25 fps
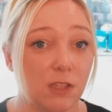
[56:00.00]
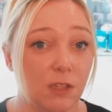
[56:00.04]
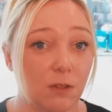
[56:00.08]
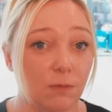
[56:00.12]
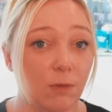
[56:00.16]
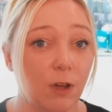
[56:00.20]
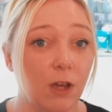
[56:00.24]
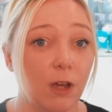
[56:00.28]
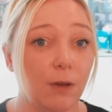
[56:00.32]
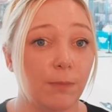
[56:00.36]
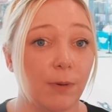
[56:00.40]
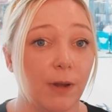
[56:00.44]

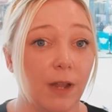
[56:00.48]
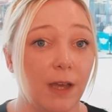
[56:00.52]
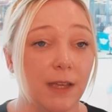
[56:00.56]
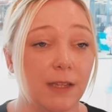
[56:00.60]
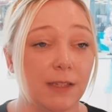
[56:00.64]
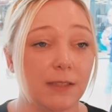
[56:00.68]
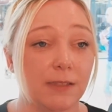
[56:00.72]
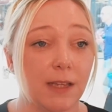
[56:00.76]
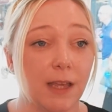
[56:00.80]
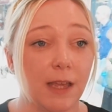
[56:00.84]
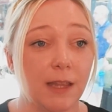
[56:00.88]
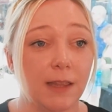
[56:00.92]
the
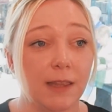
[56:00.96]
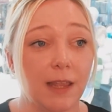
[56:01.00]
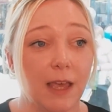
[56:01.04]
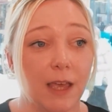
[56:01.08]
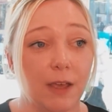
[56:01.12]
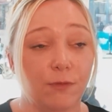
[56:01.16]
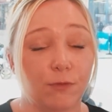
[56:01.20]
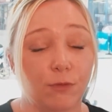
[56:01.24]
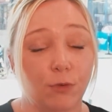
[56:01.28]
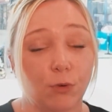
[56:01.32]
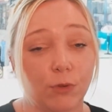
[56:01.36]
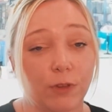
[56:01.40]
workplace, and
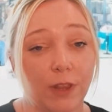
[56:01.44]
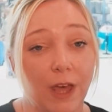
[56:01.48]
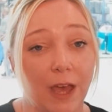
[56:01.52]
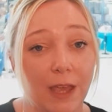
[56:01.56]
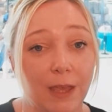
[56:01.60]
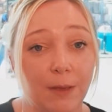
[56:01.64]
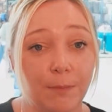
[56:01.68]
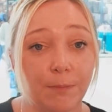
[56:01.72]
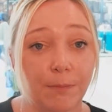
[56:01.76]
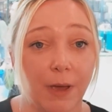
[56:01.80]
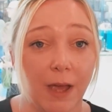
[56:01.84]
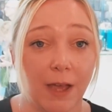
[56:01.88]
therefore
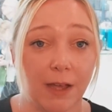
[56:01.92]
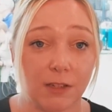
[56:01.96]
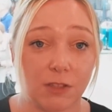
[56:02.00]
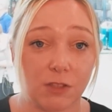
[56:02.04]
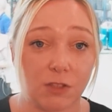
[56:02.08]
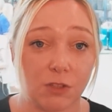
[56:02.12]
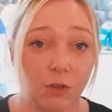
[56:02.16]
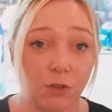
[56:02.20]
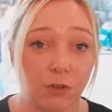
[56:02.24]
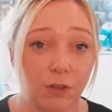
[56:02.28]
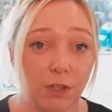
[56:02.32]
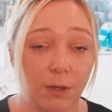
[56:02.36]
that
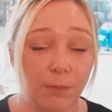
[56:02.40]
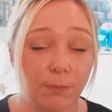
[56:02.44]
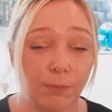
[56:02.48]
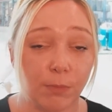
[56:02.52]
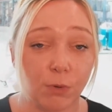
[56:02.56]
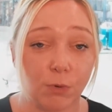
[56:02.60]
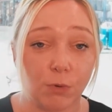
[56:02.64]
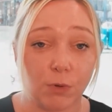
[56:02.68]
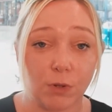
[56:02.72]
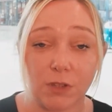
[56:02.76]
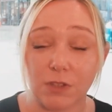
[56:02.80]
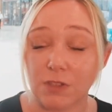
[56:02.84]
impacts on the
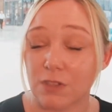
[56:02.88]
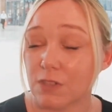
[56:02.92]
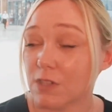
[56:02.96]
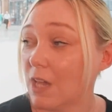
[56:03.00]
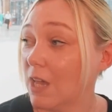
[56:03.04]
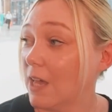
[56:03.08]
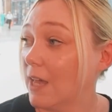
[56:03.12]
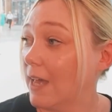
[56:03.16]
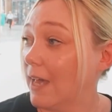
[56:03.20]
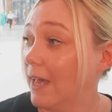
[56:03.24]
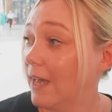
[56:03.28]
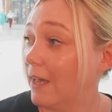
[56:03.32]
employer's
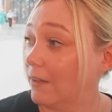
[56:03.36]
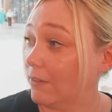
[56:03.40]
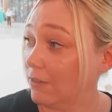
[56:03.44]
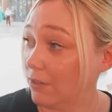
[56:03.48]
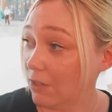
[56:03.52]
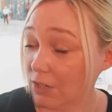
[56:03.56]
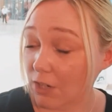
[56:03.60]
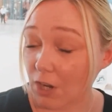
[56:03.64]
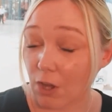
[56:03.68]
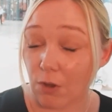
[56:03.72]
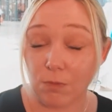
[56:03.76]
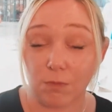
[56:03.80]

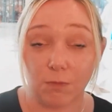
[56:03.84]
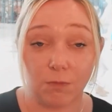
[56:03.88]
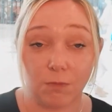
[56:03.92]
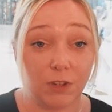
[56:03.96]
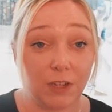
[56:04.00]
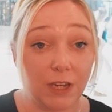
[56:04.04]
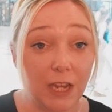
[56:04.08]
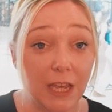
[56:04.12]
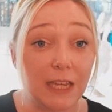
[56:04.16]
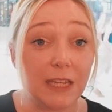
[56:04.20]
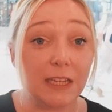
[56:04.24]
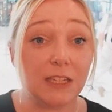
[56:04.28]

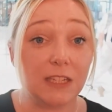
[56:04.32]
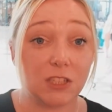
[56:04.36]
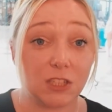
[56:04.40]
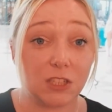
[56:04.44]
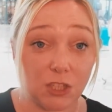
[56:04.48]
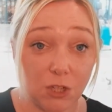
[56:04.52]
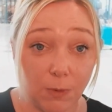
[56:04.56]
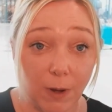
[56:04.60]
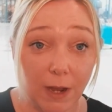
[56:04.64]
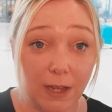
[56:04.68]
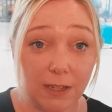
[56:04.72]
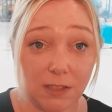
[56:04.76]
need
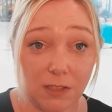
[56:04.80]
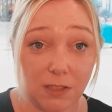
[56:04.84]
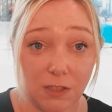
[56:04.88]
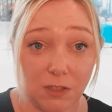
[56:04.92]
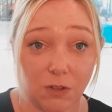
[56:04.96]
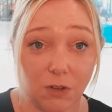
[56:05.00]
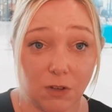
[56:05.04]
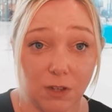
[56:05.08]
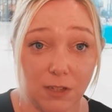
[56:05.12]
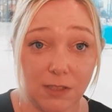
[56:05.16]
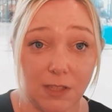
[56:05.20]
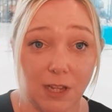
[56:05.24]
to
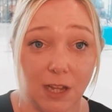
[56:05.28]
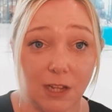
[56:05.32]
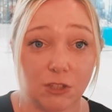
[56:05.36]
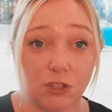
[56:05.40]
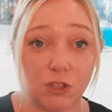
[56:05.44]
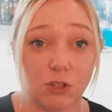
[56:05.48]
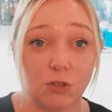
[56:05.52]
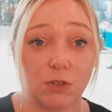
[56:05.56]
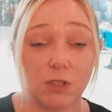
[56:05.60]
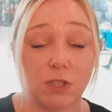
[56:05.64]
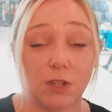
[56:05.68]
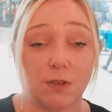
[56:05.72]
exercise
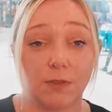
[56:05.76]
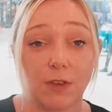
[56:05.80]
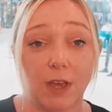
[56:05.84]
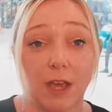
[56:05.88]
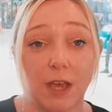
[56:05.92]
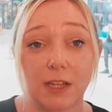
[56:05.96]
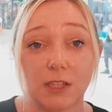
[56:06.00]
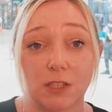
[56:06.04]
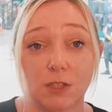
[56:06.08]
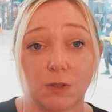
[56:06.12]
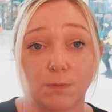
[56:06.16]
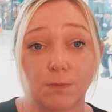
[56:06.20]
that duty of
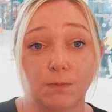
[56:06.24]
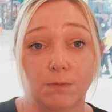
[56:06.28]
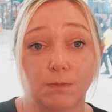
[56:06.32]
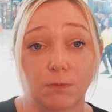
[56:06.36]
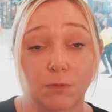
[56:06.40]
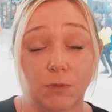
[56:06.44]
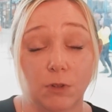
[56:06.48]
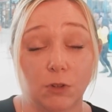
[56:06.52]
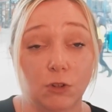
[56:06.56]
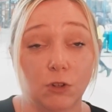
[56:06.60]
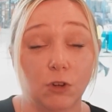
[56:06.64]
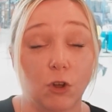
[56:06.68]
care to
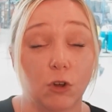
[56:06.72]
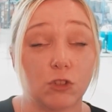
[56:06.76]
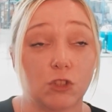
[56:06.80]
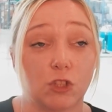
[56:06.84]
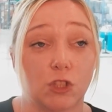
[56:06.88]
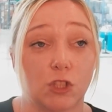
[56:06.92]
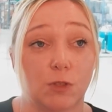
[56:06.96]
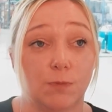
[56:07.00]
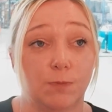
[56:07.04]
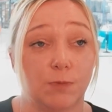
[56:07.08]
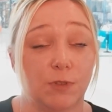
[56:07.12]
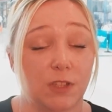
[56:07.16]
not
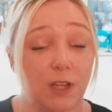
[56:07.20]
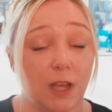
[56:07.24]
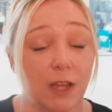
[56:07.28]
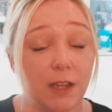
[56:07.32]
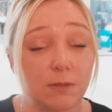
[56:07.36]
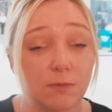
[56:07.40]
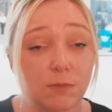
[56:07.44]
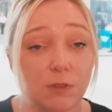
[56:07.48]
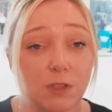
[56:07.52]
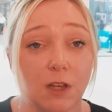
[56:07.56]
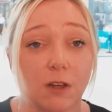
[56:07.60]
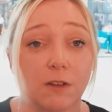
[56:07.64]
just to
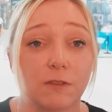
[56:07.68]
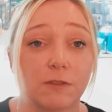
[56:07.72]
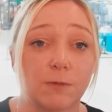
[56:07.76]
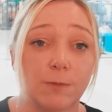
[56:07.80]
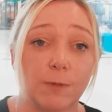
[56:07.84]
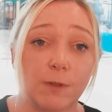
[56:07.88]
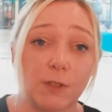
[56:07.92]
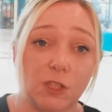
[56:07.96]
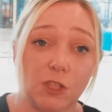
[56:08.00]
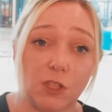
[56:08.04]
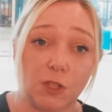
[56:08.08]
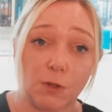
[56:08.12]
protect themselves
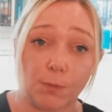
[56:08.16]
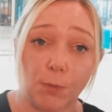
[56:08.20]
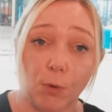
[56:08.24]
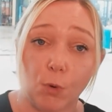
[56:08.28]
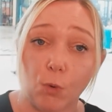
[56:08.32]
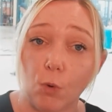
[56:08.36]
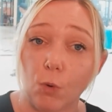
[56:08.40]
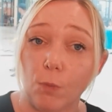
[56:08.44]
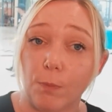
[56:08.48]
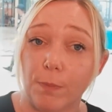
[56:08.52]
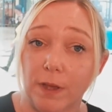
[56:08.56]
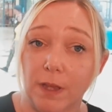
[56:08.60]
but to
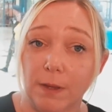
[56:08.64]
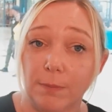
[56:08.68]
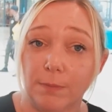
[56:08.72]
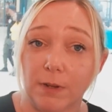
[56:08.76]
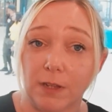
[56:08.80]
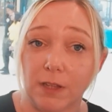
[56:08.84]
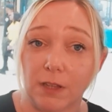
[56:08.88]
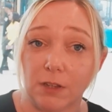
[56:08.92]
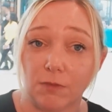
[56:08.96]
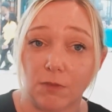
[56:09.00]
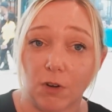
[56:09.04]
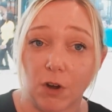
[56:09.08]
support
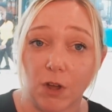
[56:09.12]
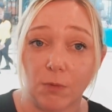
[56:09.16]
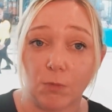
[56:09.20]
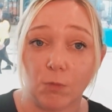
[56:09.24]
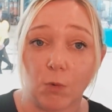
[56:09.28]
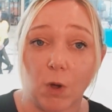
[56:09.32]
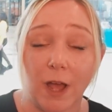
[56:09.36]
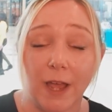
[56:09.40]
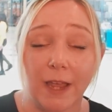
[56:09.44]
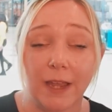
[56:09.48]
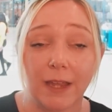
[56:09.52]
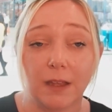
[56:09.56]
people in the
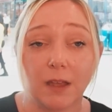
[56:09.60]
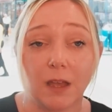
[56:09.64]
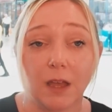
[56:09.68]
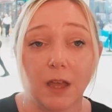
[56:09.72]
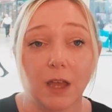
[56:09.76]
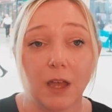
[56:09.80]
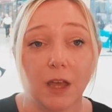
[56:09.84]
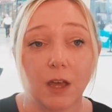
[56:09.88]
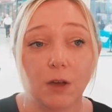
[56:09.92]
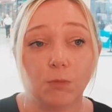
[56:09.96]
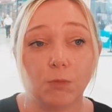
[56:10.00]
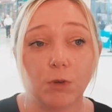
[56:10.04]
right way,
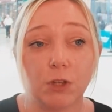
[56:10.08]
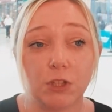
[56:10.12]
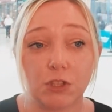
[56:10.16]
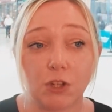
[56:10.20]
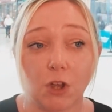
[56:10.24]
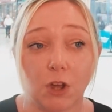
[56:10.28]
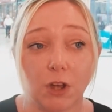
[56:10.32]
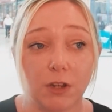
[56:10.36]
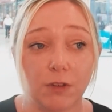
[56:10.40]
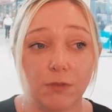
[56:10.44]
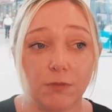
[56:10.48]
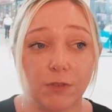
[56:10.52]

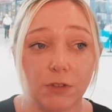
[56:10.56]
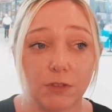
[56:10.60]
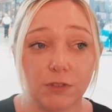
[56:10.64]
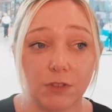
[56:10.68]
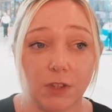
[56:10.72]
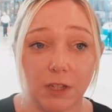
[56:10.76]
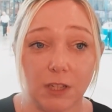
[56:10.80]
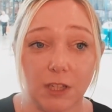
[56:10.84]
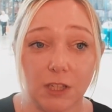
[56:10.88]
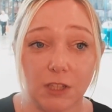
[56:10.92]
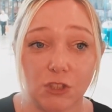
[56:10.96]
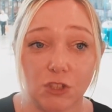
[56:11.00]
which kind of
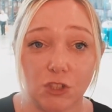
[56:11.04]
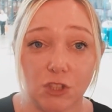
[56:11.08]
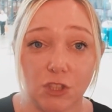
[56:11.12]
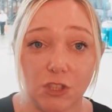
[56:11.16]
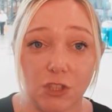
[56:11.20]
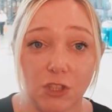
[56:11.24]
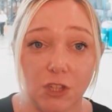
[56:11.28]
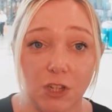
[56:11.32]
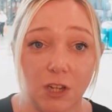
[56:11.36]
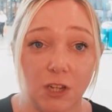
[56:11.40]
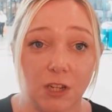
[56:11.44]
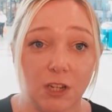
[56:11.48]
feels like it's
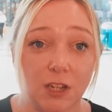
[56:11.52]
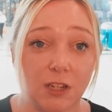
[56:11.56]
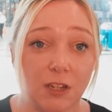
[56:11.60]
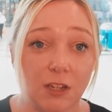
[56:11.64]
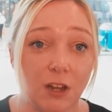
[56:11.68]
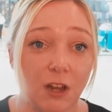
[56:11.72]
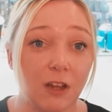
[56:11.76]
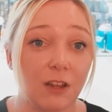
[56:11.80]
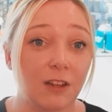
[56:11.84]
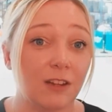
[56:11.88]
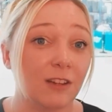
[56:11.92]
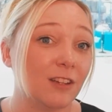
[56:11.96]
just
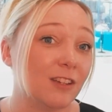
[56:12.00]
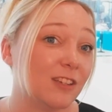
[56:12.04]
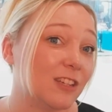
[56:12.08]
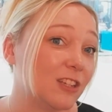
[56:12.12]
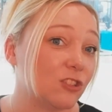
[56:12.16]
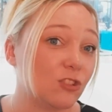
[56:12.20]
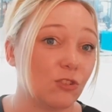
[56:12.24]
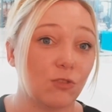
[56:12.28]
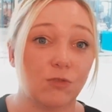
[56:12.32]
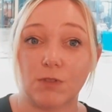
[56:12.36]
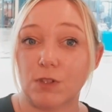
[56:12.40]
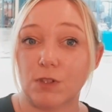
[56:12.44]
an
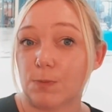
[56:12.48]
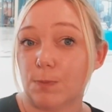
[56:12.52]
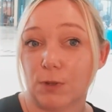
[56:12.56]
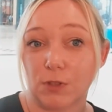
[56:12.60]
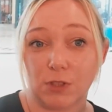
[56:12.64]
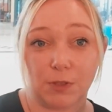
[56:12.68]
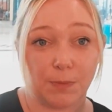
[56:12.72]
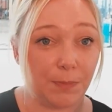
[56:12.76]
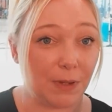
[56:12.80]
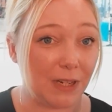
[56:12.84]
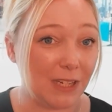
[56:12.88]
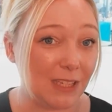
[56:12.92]
additional
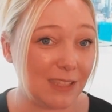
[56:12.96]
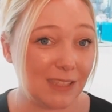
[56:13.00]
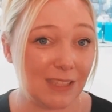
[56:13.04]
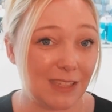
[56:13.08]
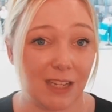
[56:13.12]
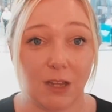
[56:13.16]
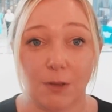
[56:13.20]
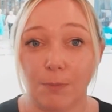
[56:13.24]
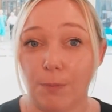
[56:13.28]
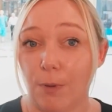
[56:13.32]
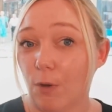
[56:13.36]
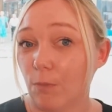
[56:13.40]

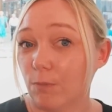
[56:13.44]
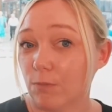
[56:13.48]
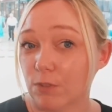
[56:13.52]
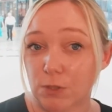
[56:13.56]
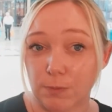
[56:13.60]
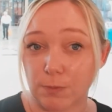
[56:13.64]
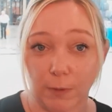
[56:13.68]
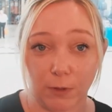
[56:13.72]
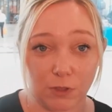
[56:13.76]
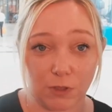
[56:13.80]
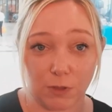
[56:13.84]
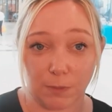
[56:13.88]
responsibility upon
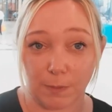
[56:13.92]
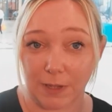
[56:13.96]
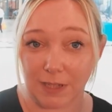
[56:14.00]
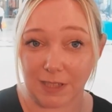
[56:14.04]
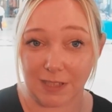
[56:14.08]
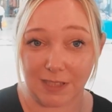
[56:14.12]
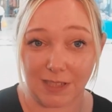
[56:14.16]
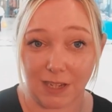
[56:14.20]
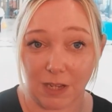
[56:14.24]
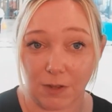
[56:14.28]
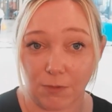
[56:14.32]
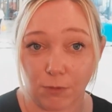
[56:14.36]

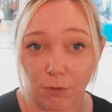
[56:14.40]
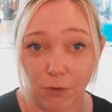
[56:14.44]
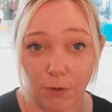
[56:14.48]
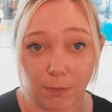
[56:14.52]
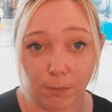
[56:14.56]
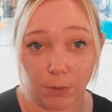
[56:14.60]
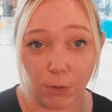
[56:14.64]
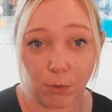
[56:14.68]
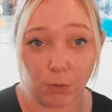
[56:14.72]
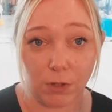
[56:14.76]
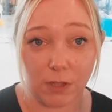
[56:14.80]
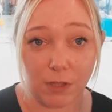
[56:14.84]
responsibility for
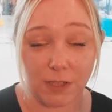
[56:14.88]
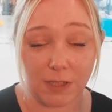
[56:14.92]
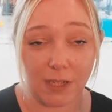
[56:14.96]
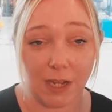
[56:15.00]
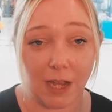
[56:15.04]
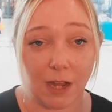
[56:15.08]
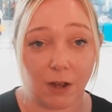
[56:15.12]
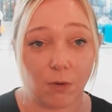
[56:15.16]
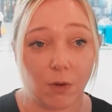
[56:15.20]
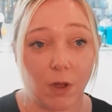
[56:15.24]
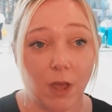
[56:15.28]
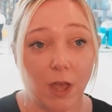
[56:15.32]
employers
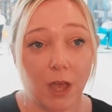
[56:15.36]
now.